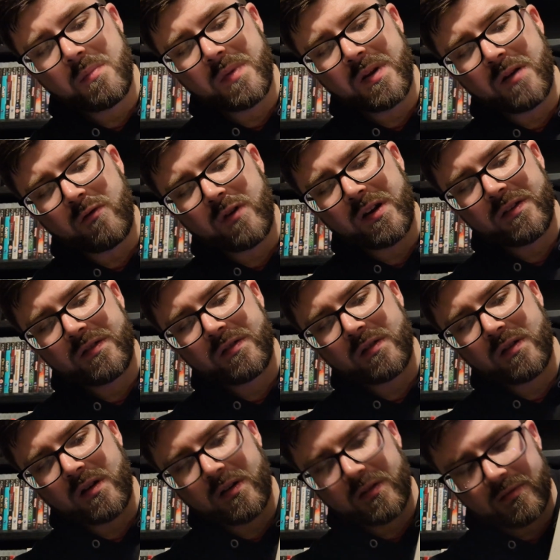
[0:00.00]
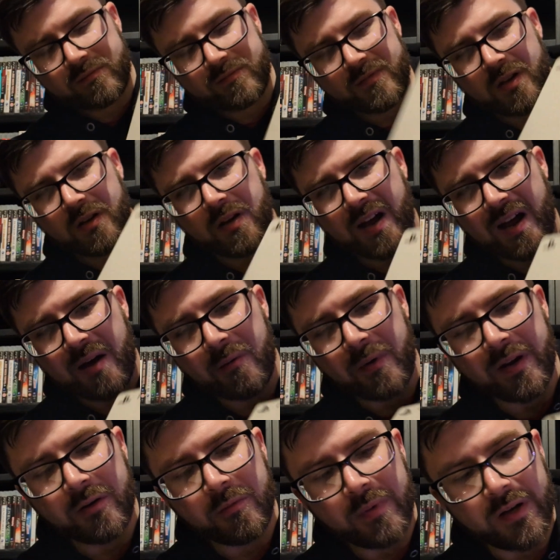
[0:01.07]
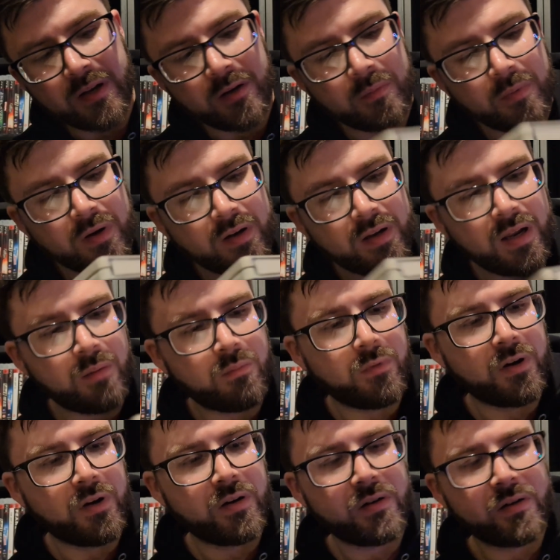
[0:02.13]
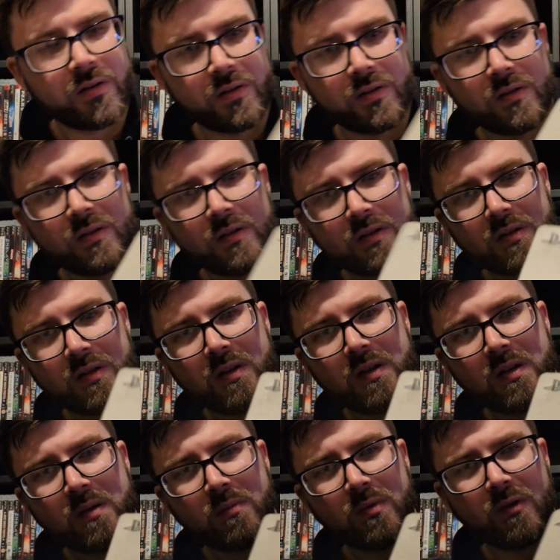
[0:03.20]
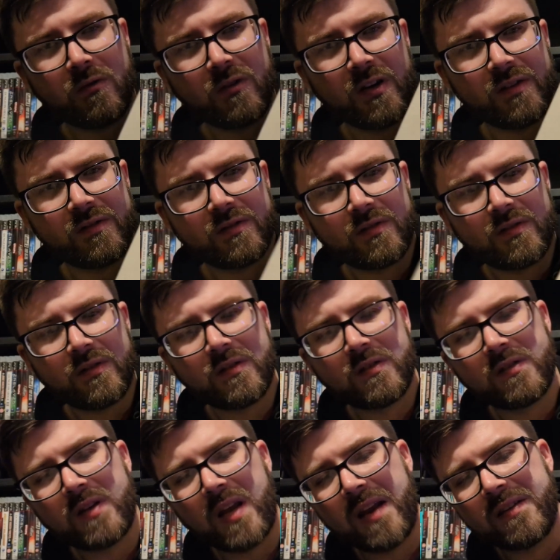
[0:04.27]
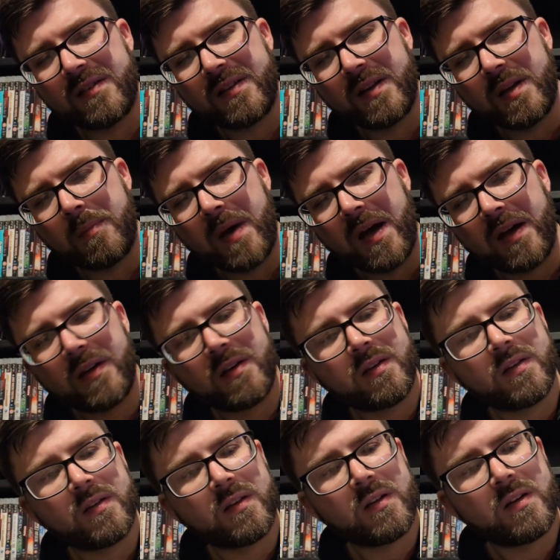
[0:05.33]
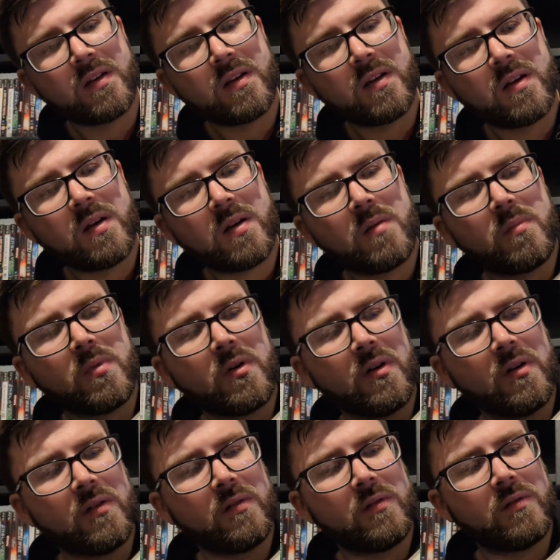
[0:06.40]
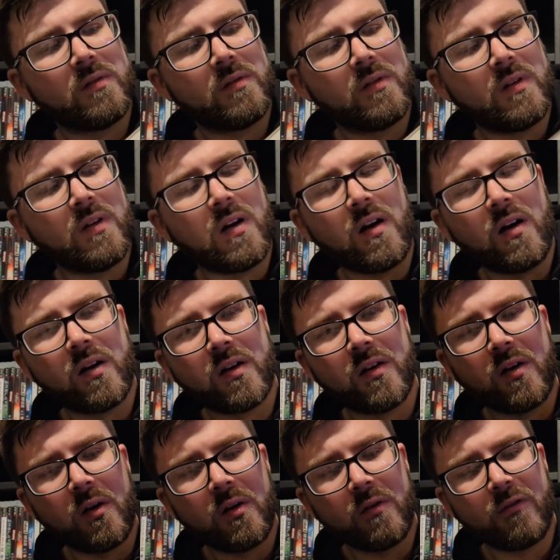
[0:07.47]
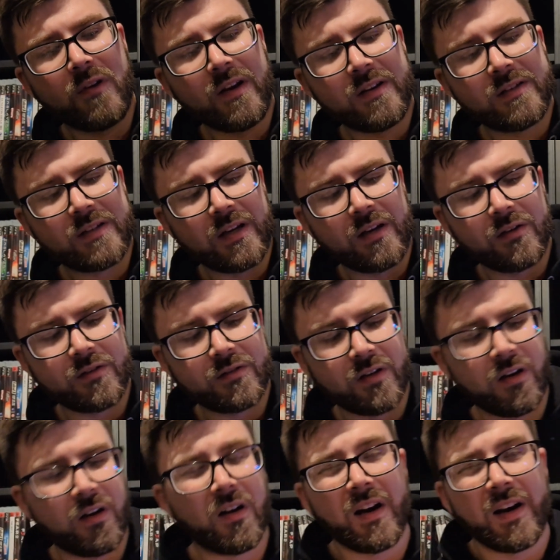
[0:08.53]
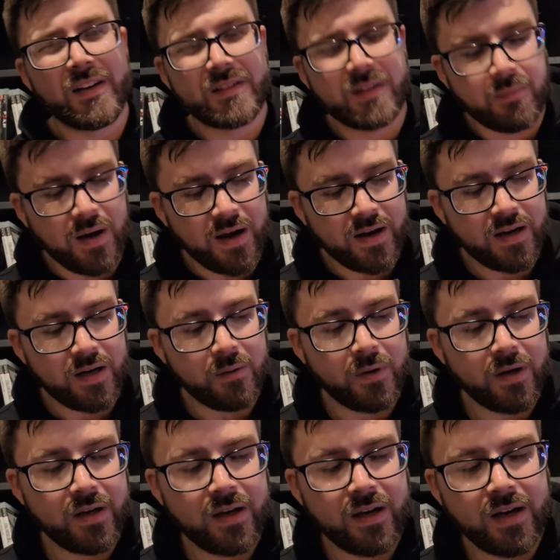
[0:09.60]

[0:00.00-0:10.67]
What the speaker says: I mean, there is, I don't know how well it'll pick it up on camera, but there is dents in the back, but I can only really see it on the certain light, and it's the back anyway.